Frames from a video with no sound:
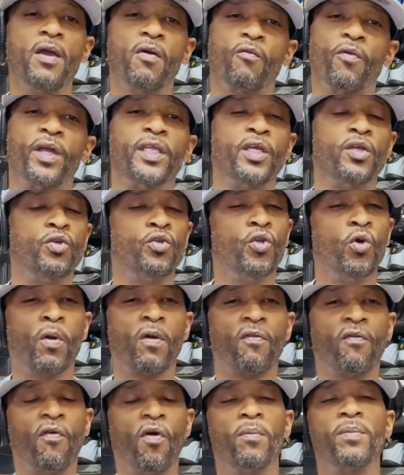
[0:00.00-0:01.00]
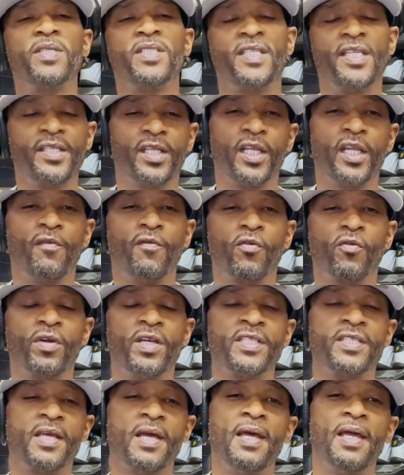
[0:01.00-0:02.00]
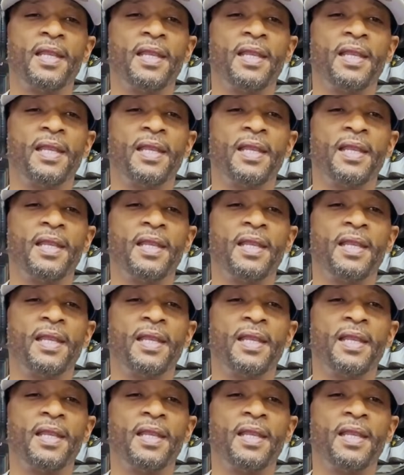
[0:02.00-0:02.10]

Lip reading: whether you're doing pharmacy deliveries,